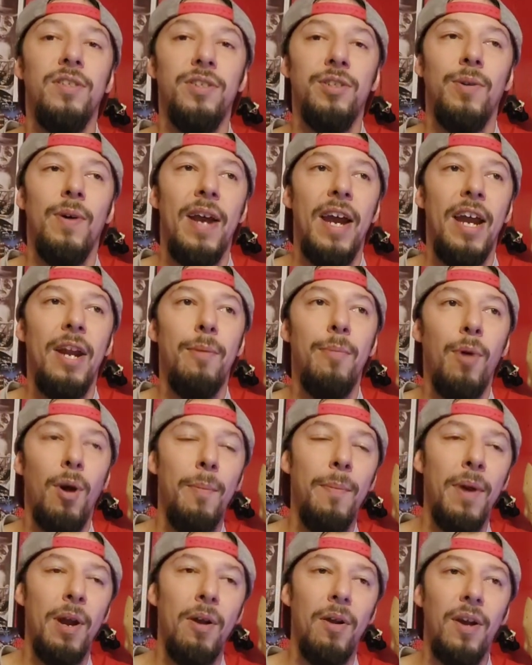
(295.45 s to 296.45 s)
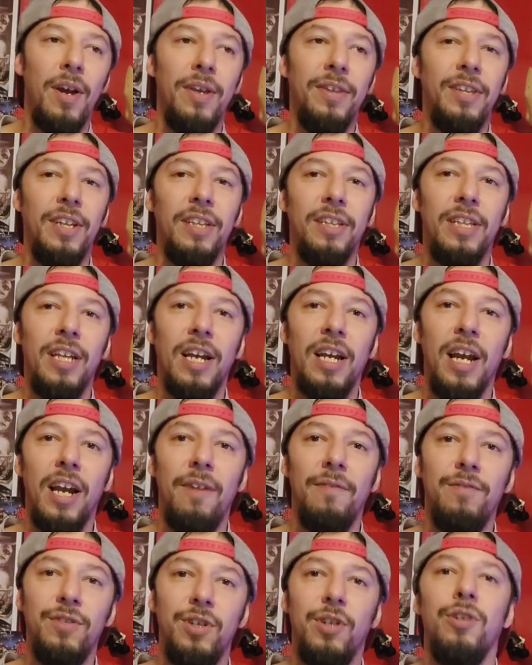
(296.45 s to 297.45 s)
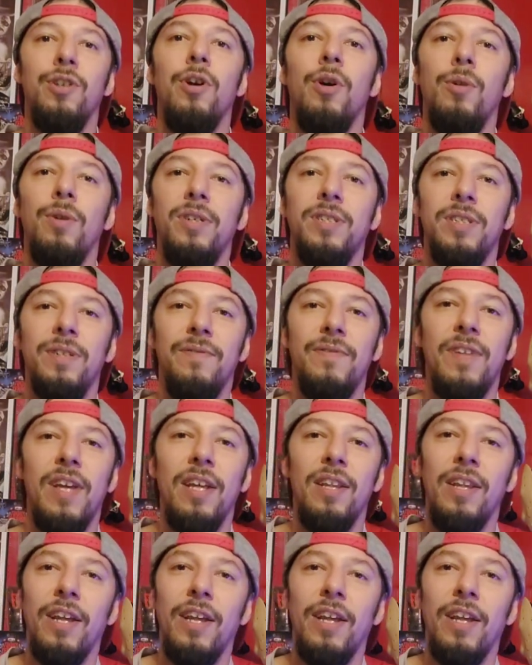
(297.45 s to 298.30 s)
So Hanna-Barbera, I think they kind of took notice of that,